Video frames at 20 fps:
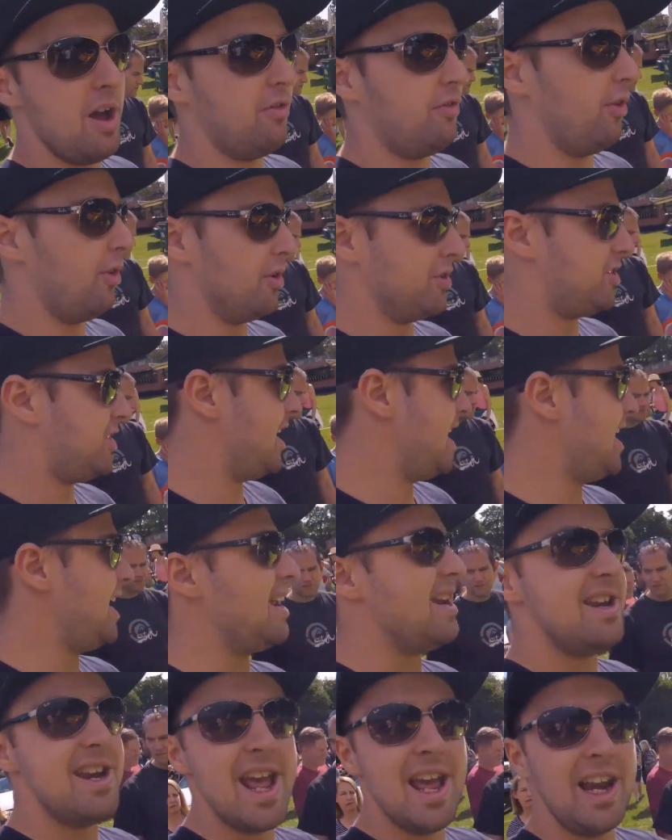
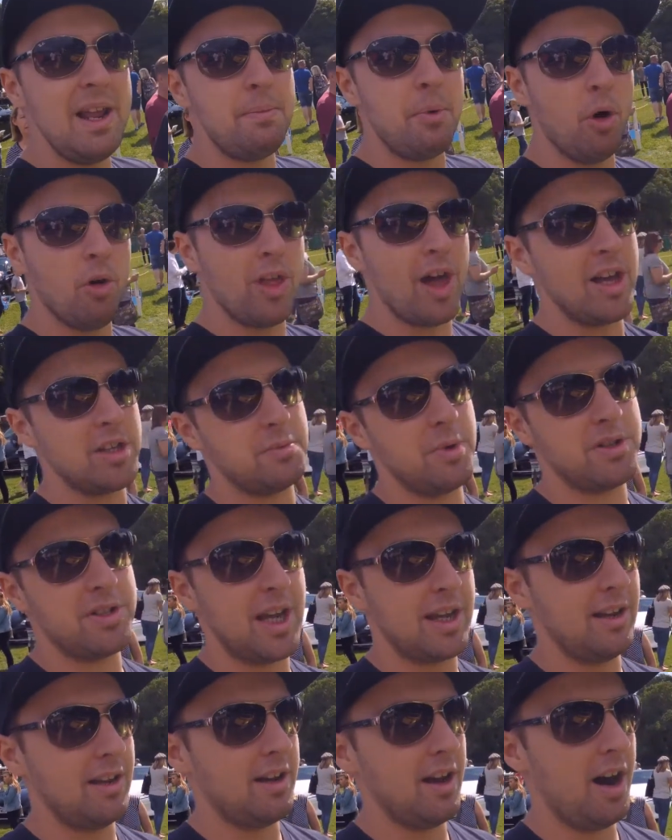4C, nearly bought that as my
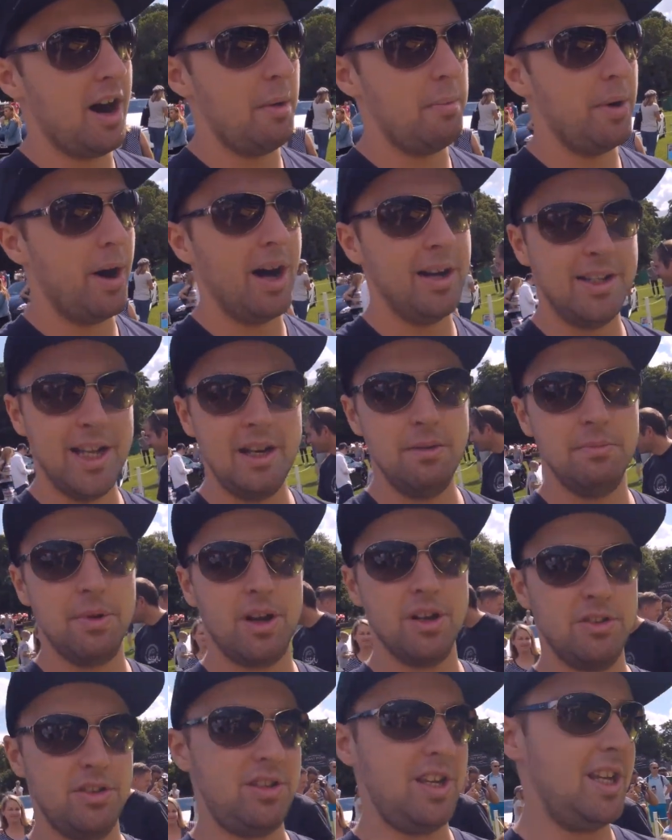second car, but I didn't
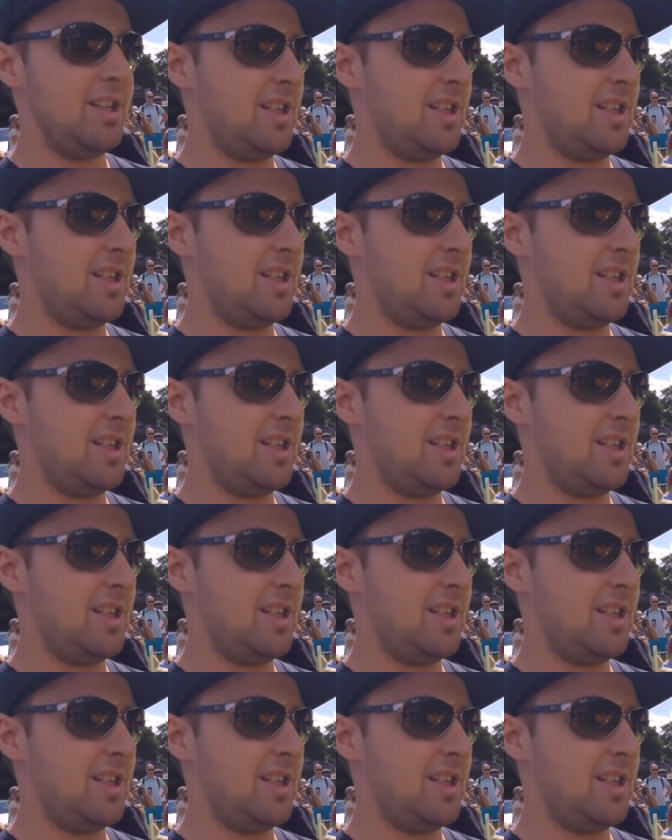because the